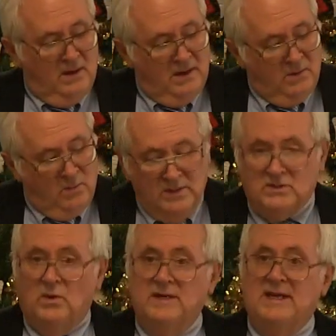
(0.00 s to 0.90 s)

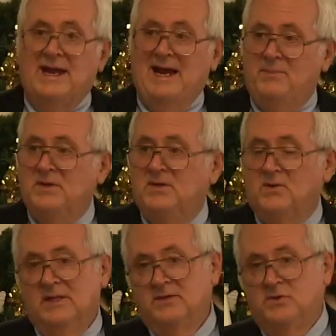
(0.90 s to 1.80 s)
what's going to happen
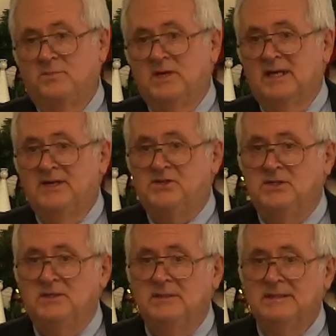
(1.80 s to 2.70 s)
during the
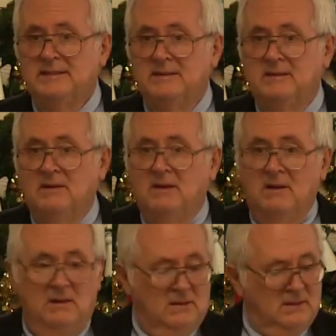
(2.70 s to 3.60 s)
tribulation?
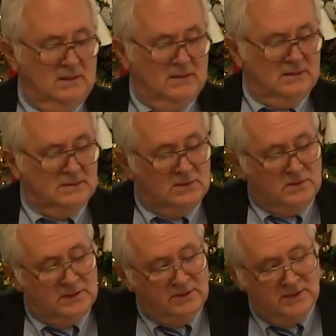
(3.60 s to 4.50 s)

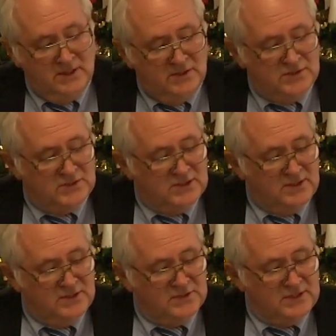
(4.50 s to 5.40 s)

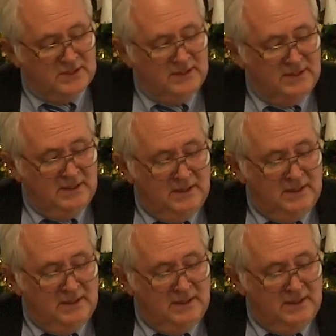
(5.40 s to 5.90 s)
Here's a